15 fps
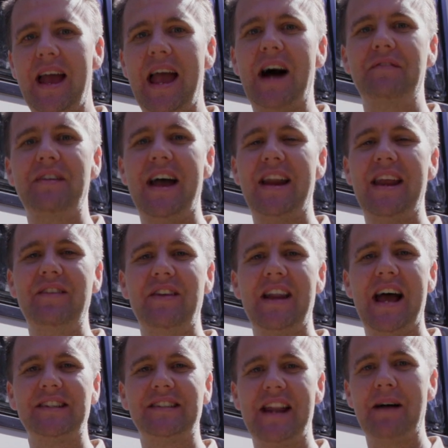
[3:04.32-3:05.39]
Our van even
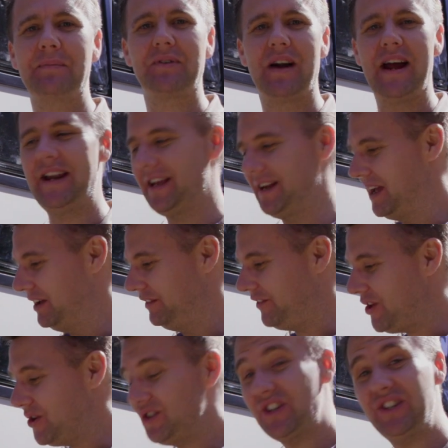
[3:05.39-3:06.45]
has an upgraded
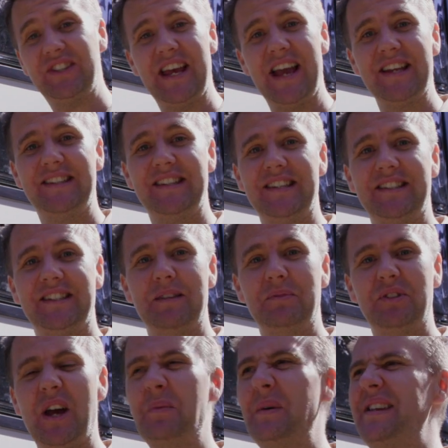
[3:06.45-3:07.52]
Fusion sound system,
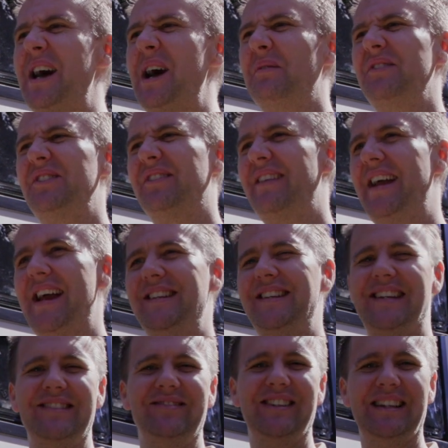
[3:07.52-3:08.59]
so when no one's around, you
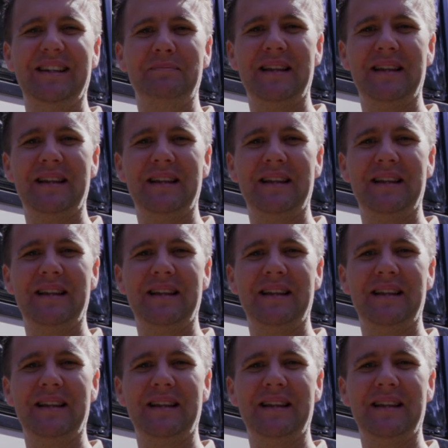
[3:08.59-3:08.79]
can really